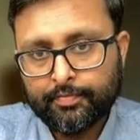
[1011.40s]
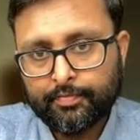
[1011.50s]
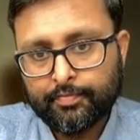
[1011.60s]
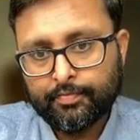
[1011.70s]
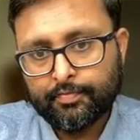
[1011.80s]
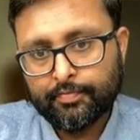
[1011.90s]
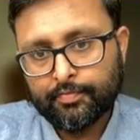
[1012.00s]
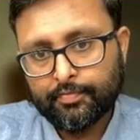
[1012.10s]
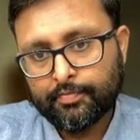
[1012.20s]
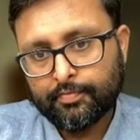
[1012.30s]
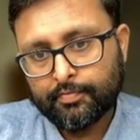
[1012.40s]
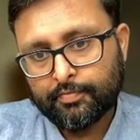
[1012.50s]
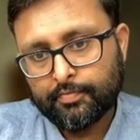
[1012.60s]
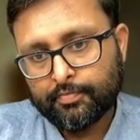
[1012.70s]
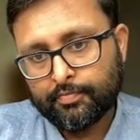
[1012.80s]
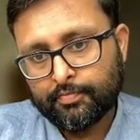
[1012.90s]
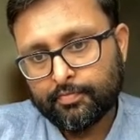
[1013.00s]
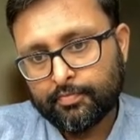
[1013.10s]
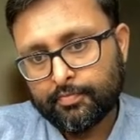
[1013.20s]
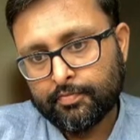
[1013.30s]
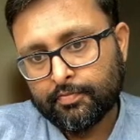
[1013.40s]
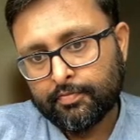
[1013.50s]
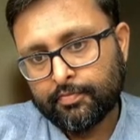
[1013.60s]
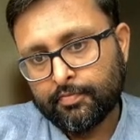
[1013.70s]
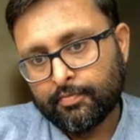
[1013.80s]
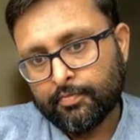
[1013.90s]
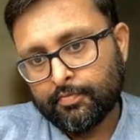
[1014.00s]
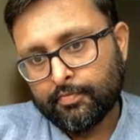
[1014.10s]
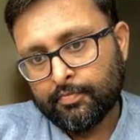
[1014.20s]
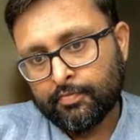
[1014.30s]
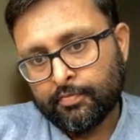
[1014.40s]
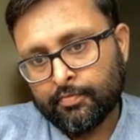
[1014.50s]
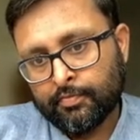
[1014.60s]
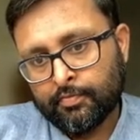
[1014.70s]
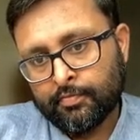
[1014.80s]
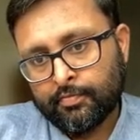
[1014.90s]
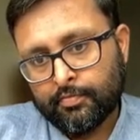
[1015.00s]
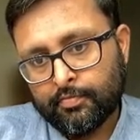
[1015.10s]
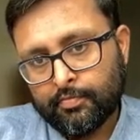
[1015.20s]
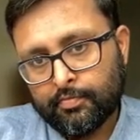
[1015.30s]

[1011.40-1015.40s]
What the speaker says: (silence)